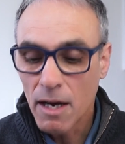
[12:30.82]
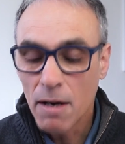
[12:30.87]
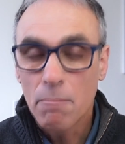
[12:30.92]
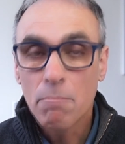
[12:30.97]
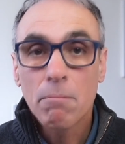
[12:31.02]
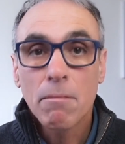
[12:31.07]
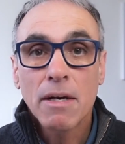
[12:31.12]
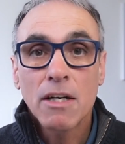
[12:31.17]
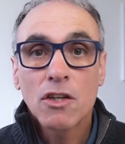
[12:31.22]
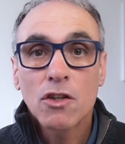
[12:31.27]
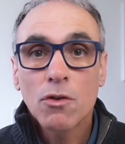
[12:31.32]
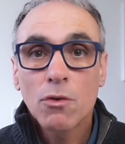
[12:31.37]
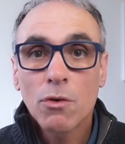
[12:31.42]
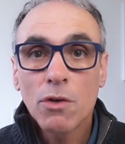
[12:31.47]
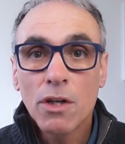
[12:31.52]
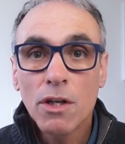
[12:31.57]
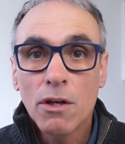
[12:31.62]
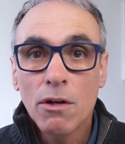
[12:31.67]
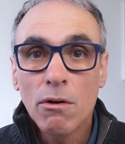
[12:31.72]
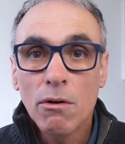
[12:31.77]
Make sure
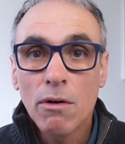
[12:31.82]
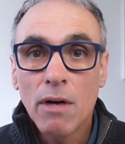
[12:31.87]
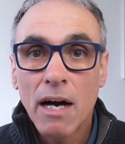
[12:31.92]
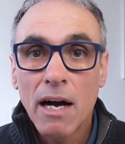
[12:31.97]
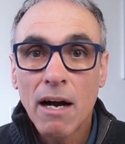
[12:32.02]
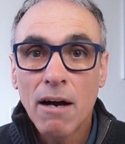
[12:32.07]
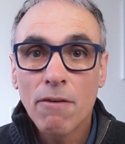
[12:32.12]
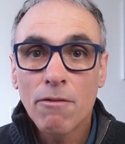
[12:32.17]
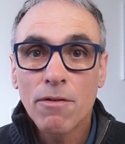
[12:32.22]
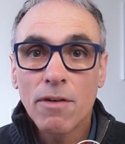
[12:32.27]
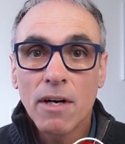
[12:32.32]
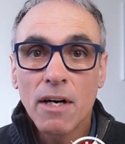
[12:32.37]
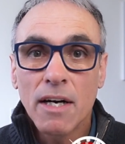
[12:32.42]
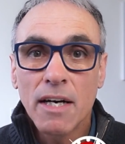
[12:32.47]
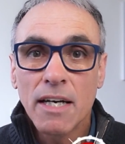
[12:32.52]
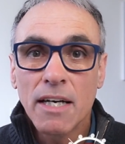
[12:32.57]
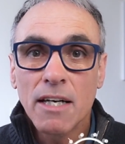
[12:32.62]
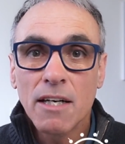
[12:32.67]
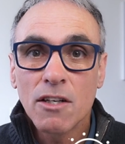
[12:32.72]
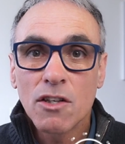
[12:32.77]
you have
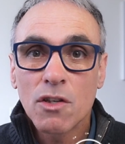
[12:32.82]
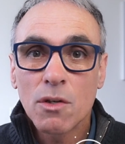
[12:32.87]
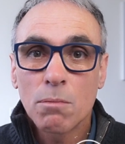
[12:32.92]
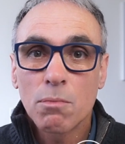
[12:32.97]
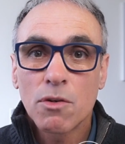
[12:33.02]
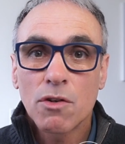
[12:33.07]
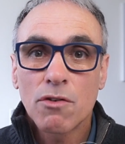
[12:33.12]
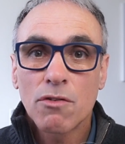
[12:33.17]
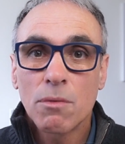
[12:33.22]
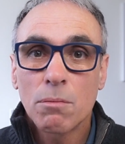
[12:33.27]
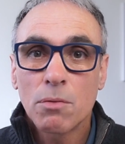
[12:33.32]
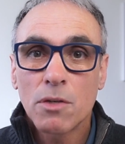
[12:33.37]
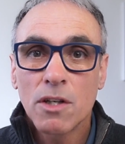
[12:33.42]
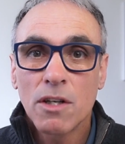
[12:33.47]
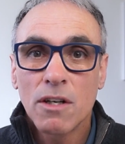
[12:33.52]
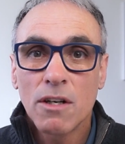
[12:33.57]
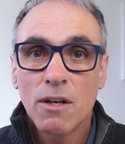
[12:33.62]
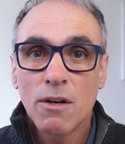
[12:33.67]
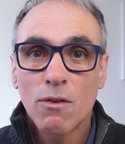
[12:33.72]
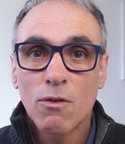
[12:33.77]
a
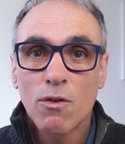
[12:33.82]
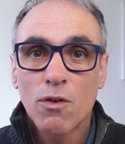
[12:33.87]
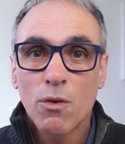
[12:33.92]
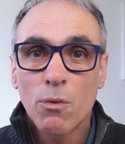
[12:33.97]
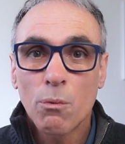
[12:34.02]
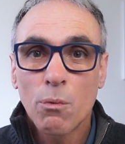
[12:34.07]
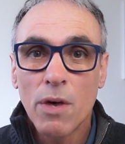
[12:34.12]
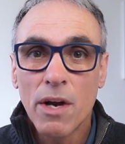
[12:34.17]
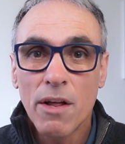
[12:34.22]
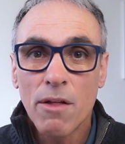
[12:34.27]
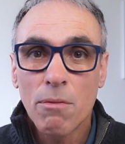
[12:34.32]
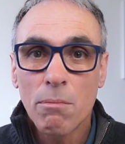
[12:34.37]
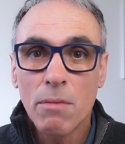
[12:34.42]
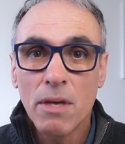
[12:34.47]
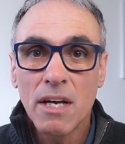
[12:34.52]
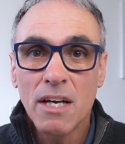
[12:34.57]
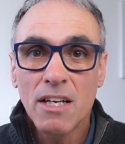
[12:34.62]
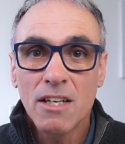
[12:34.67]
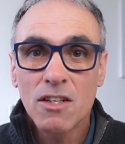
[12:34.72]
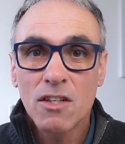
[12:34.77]
subscription with
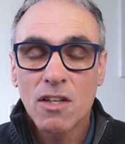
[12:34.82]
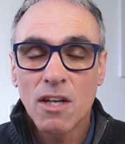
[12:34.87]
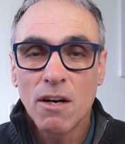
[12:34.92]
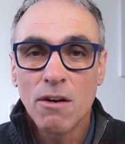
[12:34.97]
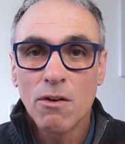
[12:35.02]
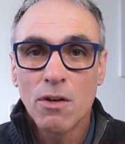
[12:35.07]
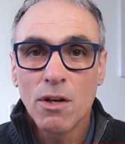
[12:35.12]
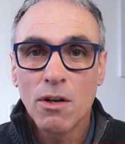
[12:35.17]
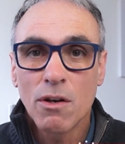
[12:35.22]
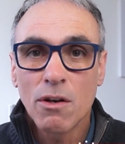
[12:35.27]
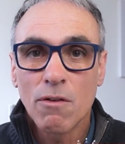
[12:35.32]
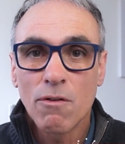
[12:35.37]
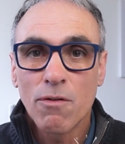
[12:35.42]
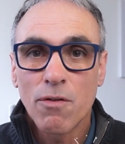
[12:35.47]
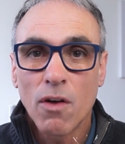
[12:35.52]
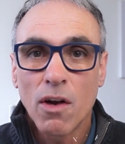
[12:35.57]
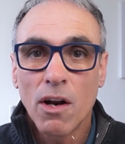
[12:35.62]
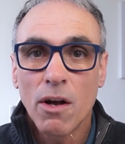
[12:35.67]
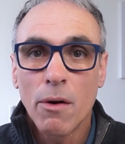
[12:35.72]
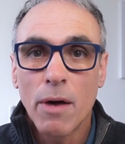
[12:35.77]
me so you can
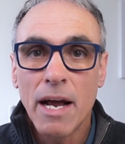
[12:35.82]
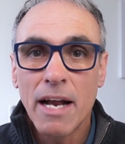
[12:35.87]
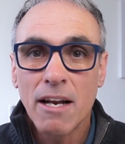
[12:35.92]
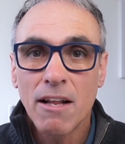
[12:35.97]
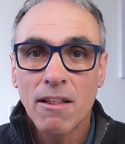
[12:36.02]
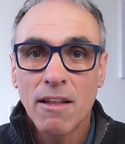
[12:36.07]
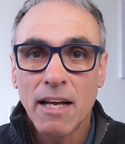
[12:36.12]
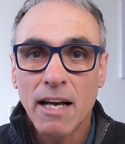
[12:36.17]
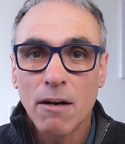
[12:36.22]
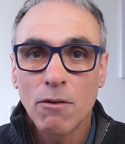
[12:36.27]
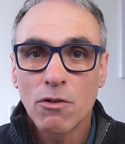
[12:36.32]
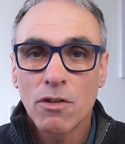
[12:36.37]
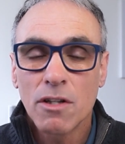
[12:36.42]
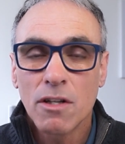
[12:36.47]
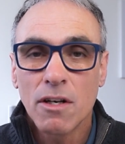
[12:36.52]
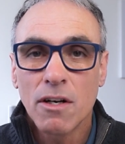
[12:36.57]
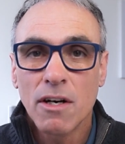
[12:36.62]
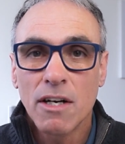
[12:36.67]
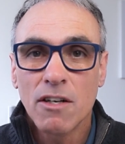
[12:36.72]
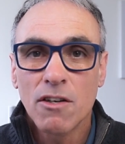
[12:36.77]
follow anything else
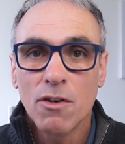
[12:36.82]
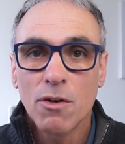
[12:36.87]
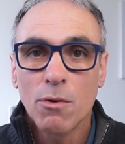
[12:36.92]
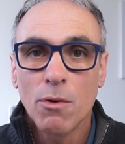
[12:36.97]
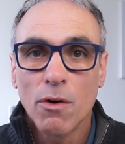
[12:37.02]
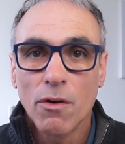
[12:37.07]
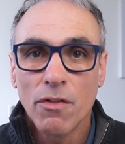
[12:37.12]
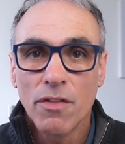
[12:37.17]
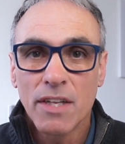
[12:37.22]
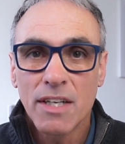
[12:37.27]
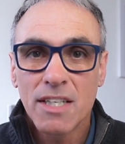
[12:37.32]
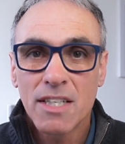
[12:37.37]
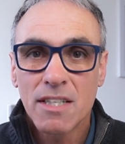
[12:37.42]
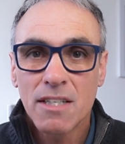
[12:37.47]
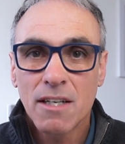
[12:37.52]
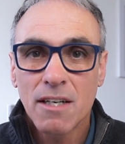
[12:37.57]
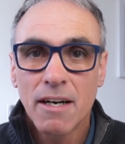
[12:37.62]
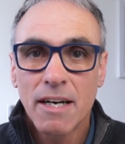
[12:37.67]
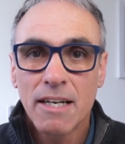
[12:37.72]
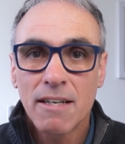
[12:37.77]
that I do on this
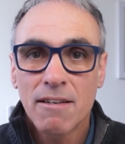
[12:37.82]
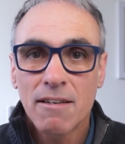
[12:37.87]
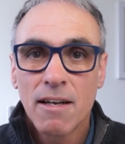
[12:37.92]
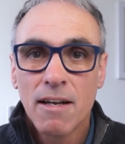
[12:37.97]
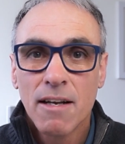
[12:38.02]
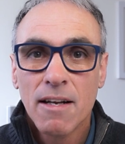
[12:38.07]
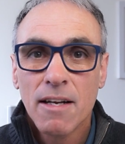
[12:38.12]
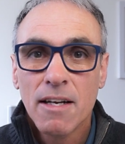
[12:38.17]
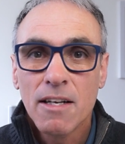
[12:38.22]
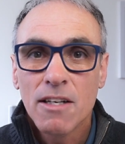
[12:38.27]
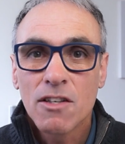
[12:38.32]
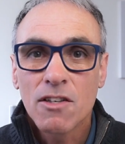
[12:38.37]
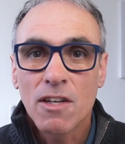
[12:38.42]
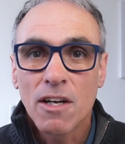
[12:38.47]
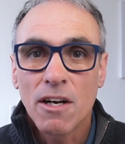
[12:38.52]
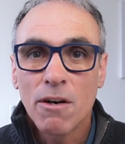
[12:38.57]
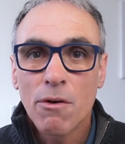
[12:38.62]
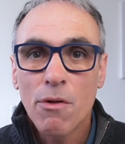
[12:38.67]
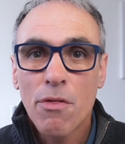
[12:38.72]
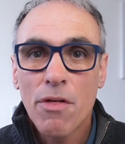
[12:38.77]
site.
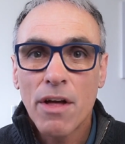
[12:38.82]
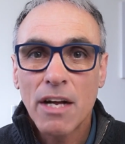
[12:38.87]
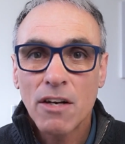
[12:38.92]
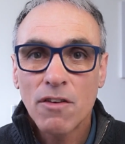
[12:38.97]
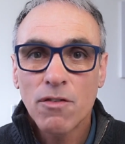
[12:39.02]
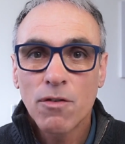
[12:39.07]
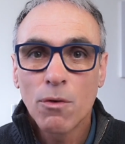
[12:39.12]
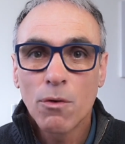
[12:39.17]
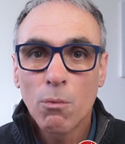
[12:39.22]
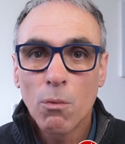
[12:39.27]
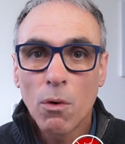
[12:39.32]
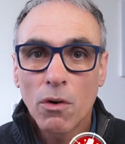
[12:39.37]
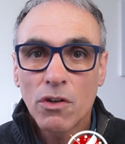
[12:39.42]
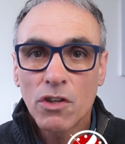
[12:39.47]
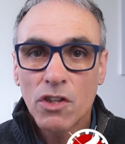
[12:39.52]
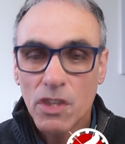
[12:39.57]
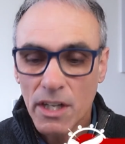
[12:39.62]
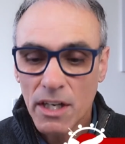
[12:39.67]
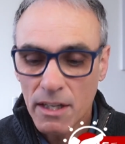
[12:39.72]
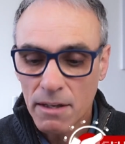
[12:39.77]
So thanks for
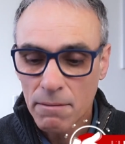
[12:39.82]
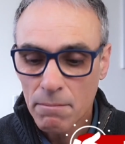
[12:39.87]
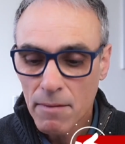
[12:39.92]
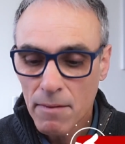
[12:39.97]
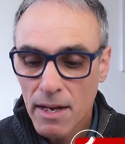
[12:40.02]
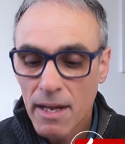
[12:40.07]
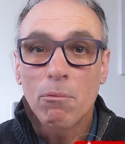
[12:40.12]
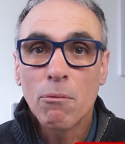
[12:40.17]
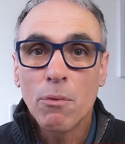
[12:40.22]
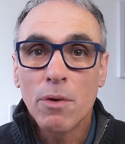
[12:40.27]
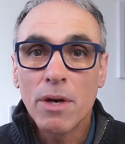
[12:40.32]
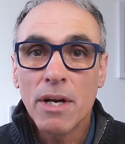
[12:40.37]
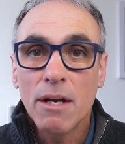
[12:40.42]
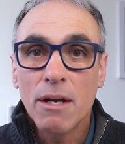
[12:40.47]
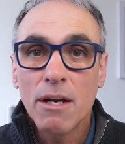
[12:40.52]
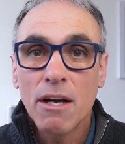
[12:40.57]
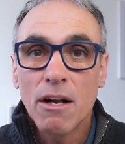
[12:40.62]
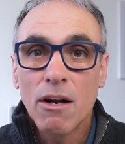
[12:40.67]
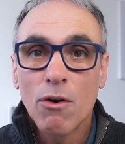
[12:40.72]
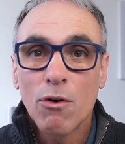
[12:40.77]
watching.
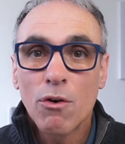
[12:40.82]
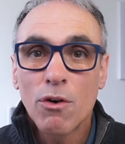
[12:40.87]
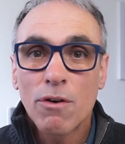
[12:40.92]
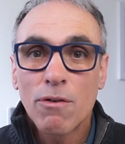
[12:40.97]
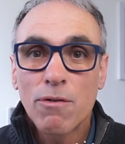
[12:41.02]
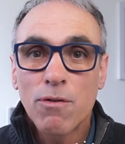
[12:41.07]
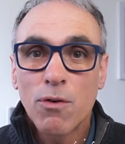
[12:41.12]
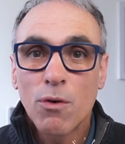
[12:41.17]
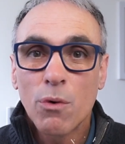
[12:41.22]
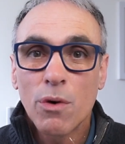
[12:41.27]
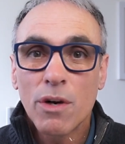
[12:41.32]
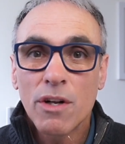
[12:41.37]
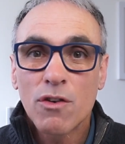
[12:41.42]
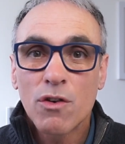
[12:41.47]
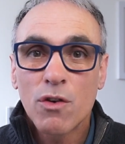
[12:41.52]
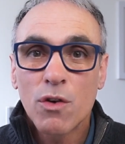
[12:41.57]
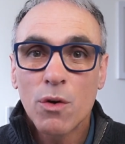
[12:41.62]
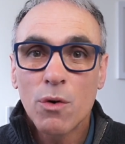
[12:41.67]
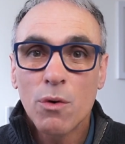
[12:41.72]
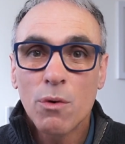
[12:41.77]
We look forward
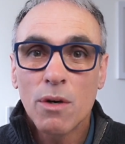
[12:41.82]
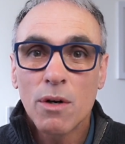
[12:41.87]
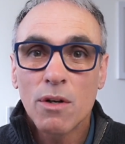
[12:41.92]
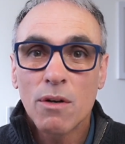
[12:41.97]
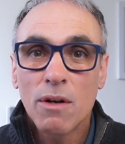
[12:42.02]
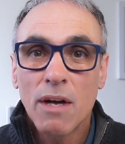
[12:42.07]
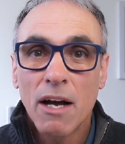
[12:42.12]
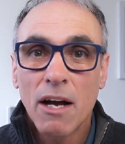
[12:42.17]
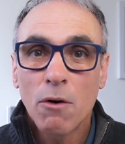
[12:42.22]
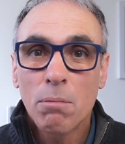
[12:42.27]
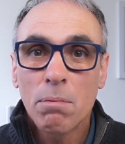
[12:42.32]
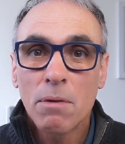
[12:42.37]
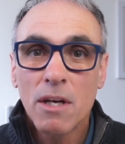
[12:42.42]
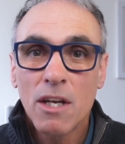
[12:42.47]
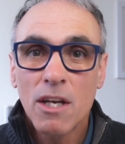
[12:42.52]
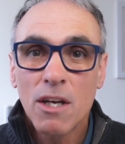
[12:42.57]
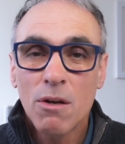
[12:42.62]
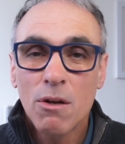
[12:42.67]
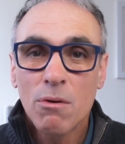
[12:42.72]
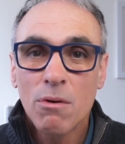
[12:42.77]
to helping
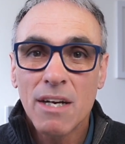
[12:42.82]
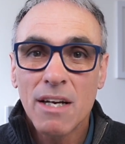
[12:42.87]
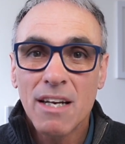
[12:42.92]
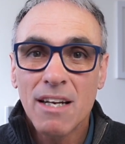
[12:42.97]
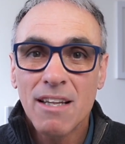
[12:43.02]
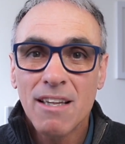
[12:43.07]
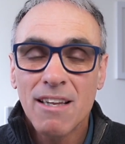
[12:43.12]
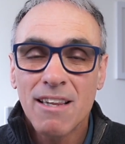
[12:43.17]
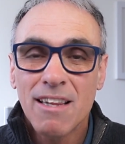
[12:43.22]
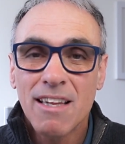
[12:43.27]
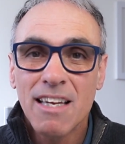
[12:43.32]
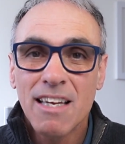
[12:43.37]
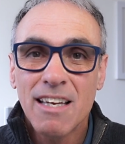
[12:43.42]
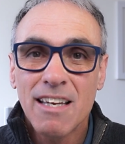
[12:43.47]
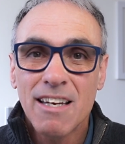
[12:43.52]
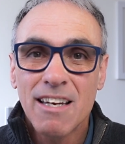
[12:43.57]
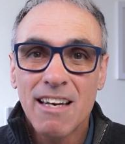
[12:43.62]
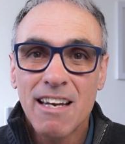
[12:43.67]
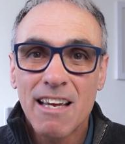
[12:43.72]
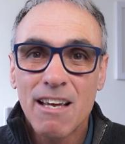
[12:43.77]
you in the
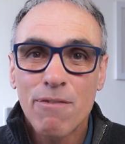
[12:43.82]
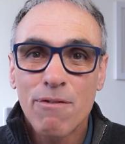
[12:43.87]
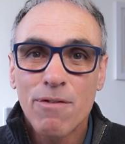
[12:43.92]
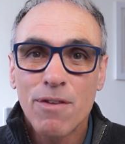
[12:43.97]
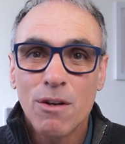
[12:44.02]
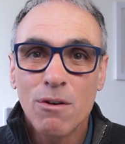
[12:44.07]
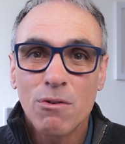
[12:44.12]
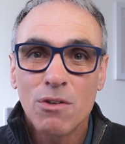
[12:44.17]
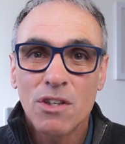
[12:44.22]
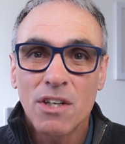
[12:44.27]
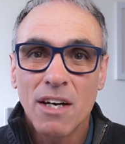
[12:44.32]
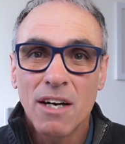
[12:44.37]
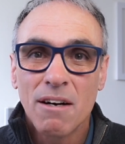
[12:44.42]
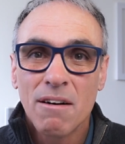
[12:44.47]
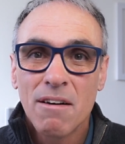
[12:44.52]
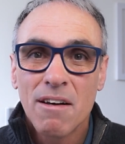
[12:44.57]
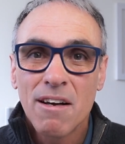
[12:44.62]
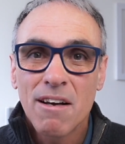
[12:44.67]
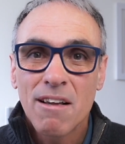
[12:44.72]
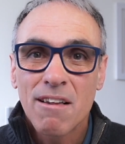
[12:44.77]
near future.
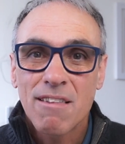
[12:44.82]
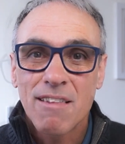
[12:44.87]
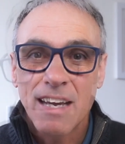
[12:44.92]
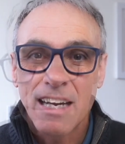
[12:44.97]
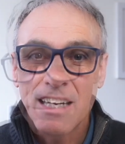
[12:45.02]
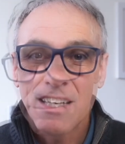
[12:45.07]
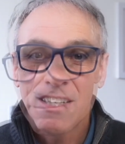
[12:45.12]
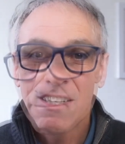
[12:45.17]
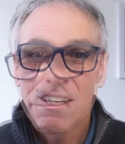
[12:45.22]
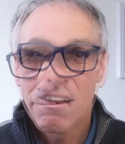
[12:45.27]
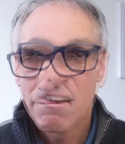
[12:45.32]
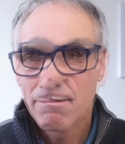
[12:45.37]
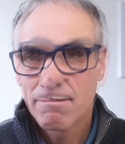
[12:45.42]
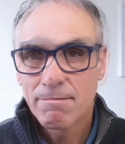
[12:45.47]
Thanks a